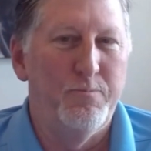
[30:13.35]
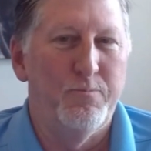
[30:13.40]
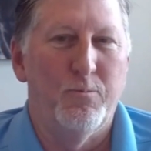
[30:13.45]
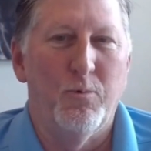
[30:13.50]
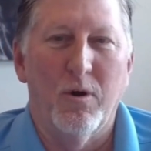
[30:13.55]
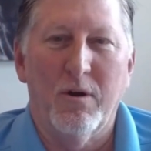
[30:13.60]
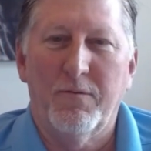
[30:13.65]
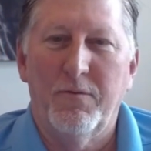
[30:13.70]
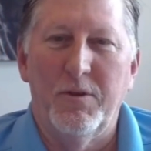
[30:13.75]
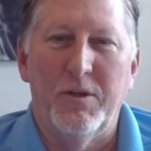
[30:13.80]

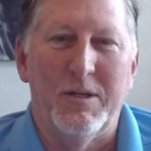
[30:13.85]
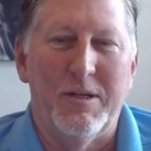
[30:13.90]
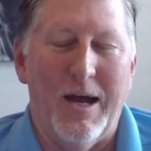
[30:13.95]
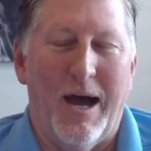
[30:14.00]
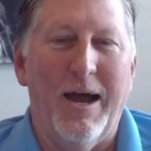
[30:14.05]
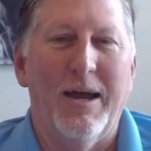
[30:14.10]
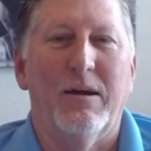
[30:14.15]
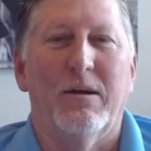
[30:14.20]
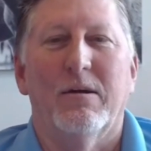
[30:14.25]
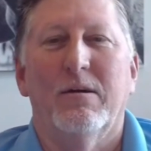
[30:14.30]
worked for the
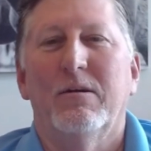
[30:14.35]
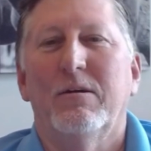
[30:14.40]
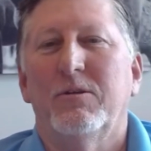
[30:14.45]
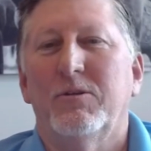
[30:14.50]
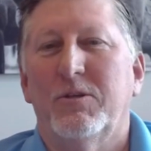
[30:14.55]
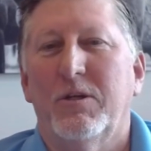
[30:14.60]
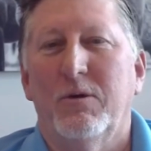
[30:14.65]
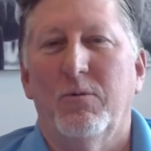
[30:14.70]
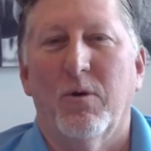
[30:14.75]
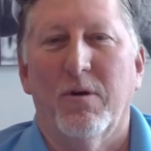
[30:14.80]

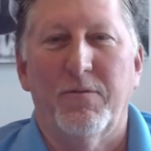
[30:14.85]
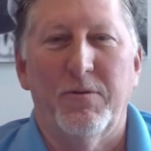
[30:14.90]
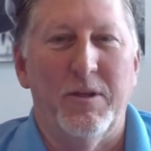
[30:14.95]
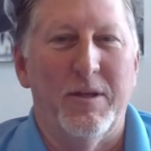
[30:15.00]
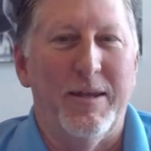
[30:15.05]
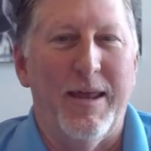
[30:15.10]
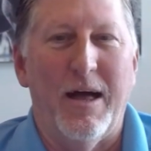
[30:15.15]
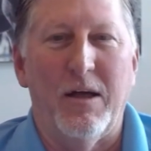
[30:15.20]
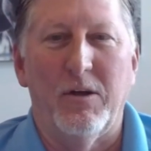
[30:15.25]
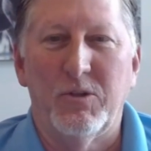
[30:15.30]
Tigers, he worked for the
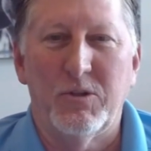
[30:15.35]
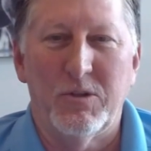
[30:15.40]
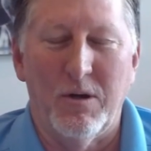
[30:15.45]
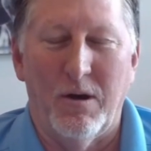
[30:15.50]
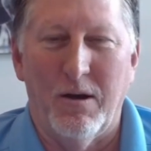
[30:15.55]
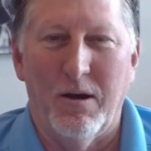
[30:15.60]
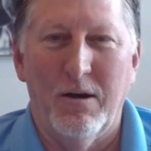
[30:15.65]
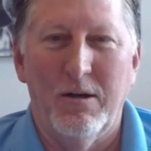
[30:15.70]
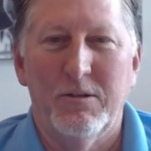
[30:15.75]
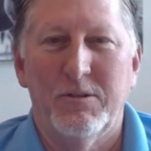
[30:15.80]
Dallas
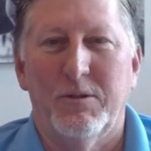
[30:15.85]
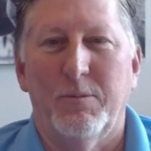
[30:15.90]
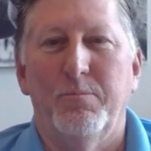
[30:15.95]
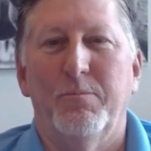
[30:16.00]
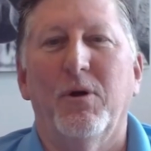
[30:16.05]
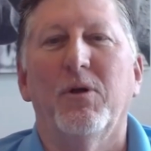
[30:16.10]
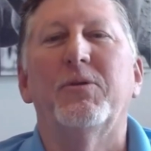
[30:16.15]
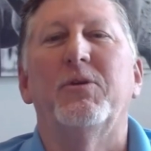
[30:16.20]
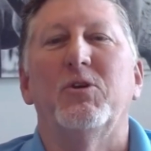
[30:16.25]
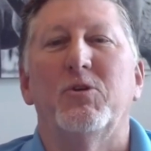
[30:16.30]
Stars, and
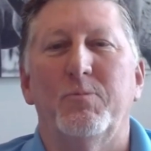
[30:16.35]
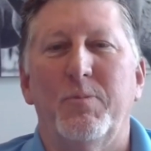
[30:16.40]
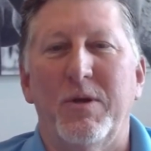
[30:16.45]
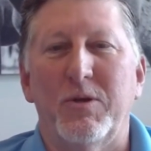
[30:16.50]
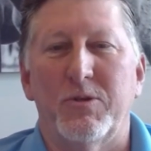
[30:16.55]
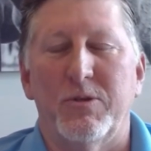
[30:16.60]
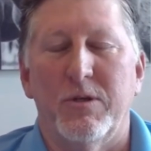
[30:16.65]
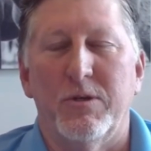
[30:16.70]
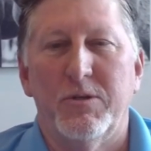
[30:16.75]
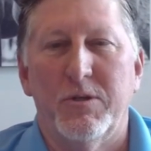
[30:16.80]
built this
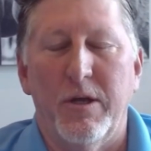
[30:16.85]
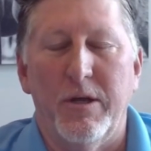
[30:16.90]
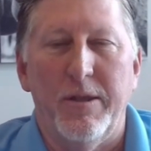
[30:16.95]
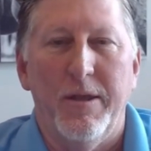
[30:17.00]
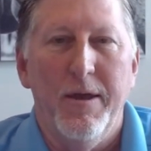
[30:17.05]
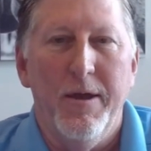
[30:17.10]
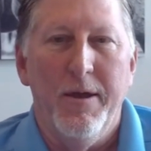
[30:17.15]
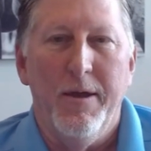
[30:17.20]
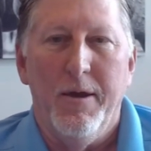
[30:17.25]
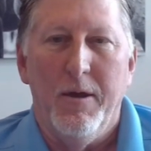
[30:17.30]
business. And
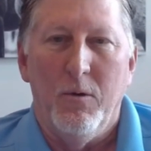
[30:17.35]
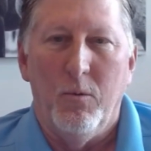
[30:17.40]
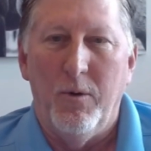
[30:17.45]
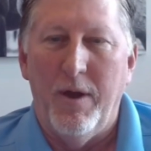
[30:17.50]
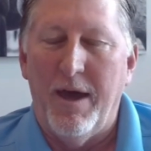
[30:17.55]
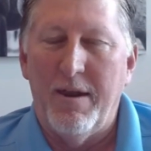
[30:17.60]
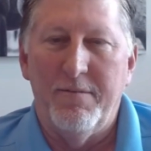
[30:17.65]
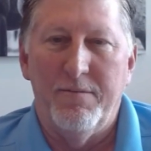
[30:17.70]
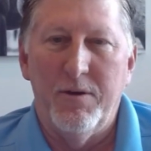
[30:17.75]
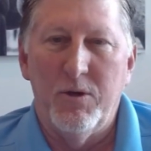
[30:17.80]
we
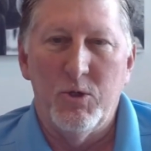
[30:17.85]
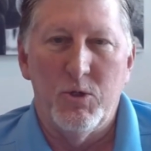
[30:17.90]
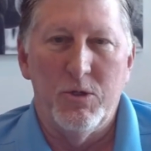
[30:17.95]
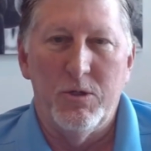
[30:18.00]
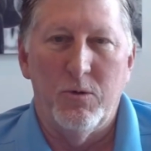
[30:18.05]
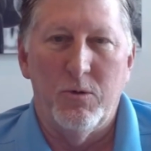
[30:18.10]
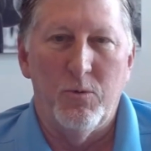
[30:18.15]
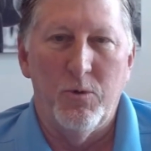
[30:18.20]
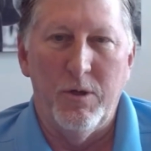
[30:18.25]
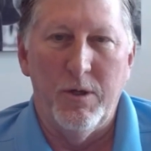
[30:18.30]
had a vision
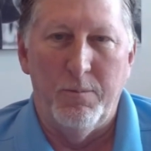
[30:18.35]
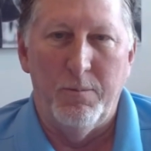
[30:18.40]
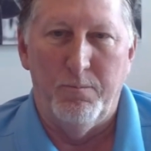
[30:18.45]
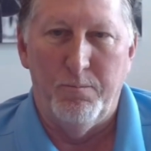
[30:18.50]
to really